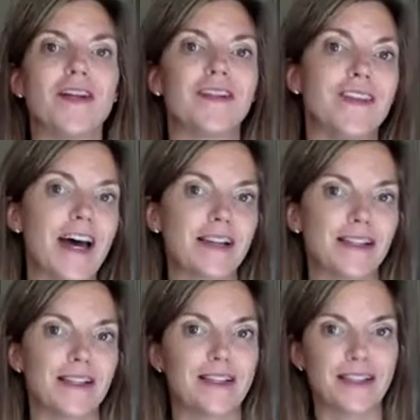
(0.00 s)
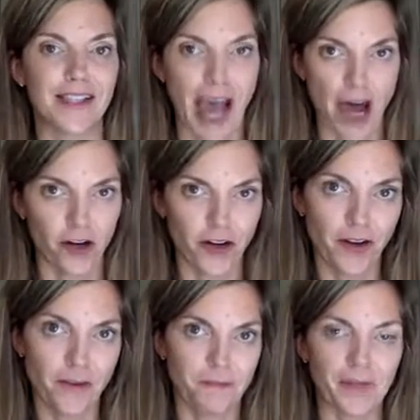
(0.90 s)
less scattered,
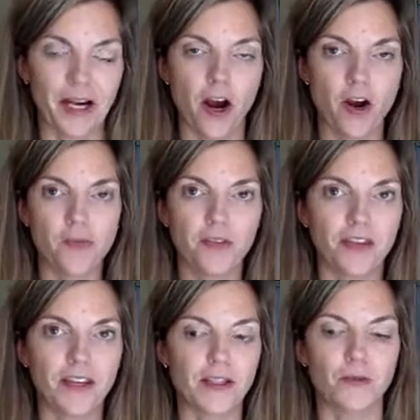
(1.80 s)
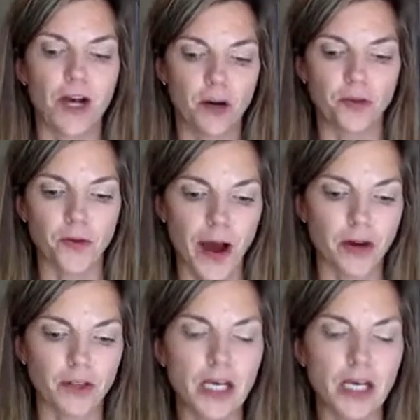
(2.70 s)
and I hope that these will help you out.